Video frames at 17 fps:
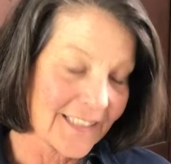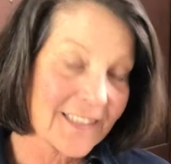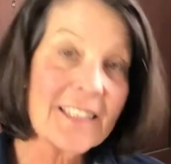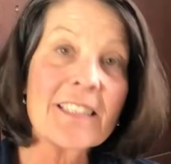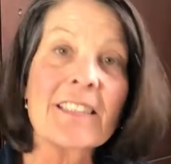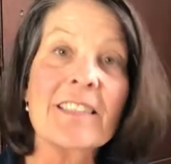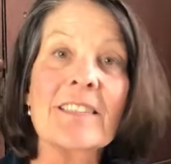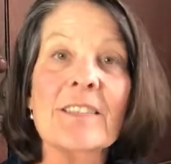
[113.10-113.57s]

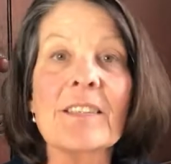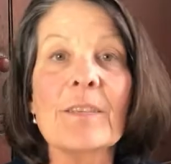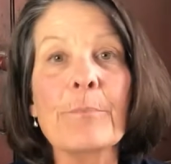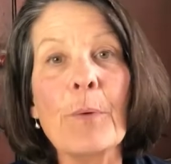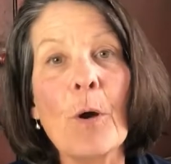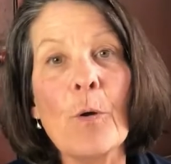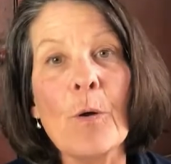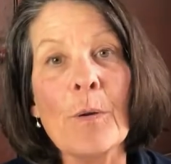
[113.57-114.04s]
This
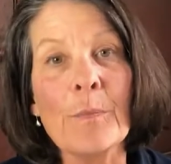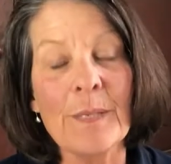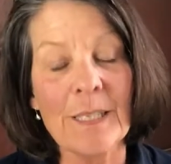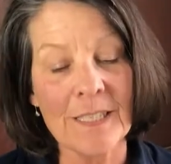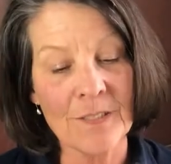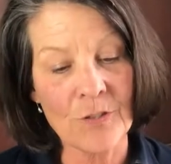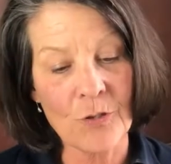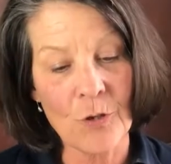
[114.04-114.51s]
poem
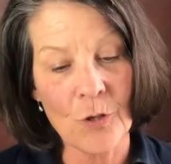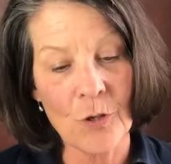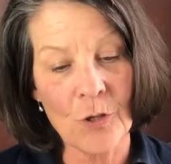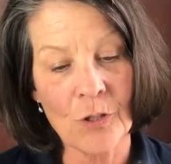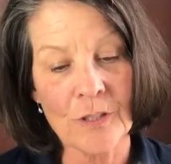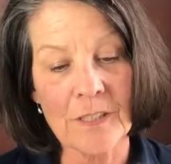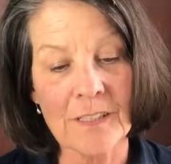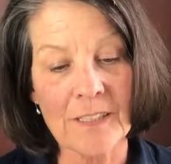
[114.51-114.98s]
is
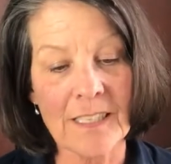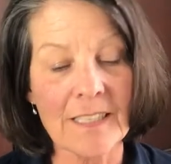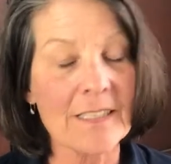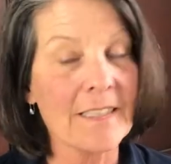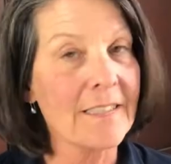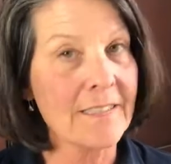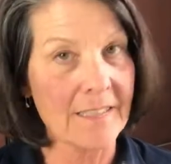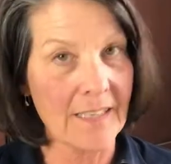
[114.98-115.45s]
called A
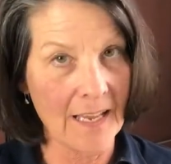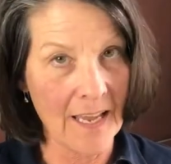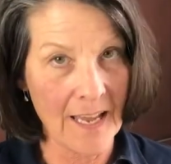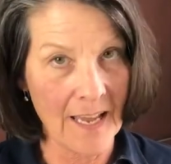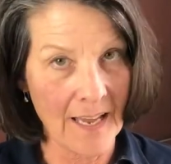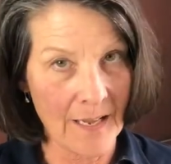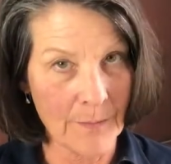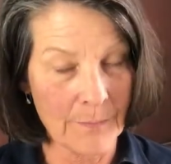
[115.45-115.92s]

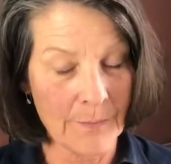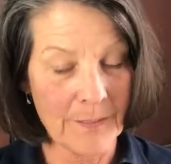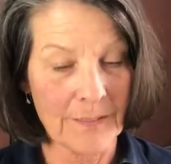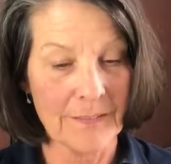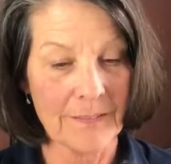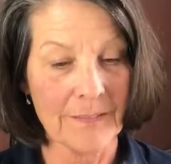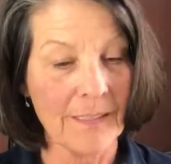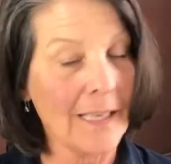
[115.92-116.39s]
Stab
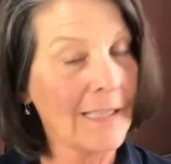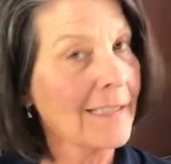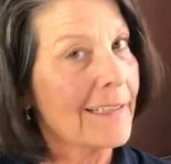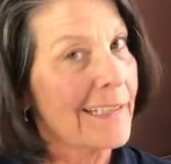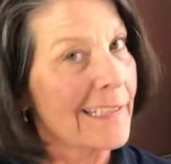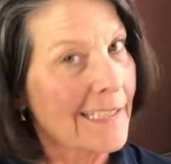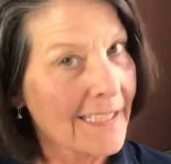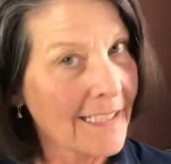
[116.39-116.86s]
at
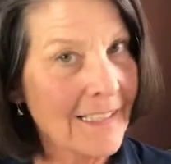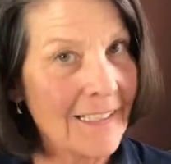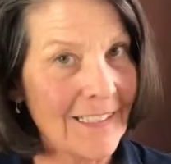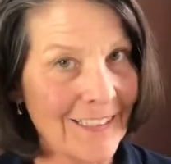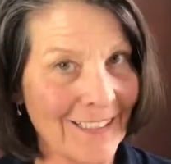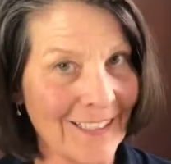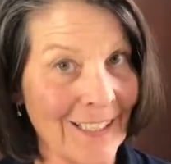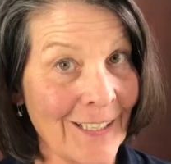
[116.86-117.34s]
an
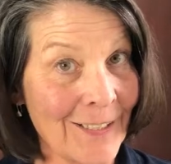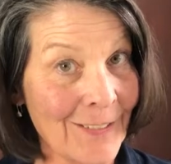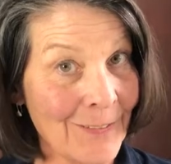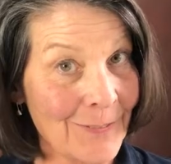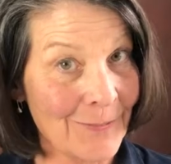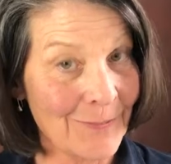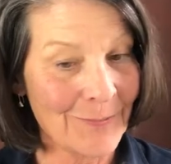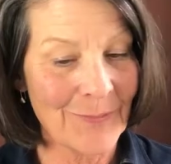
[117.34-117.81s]
Inkling
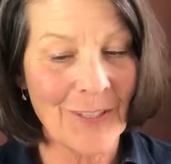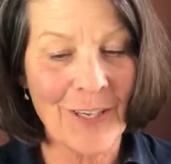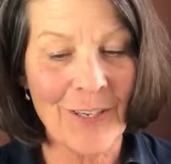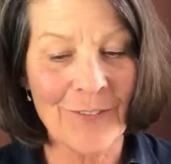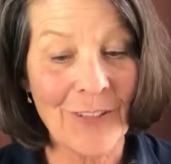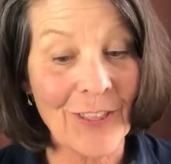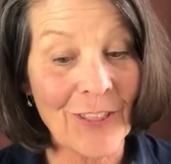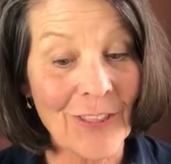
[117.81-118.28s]

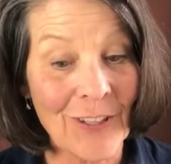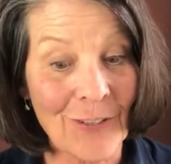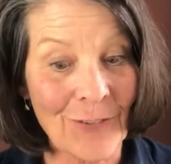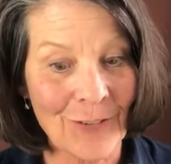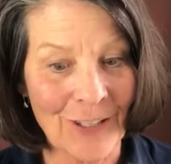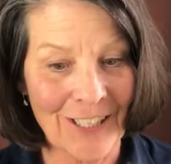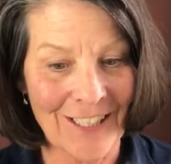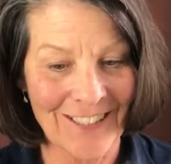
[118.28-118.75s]
of a
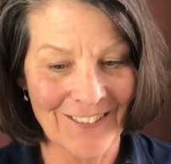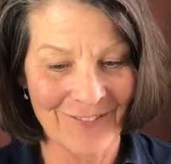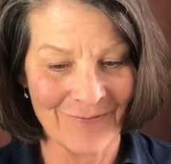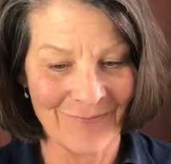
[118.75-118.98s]
Theory.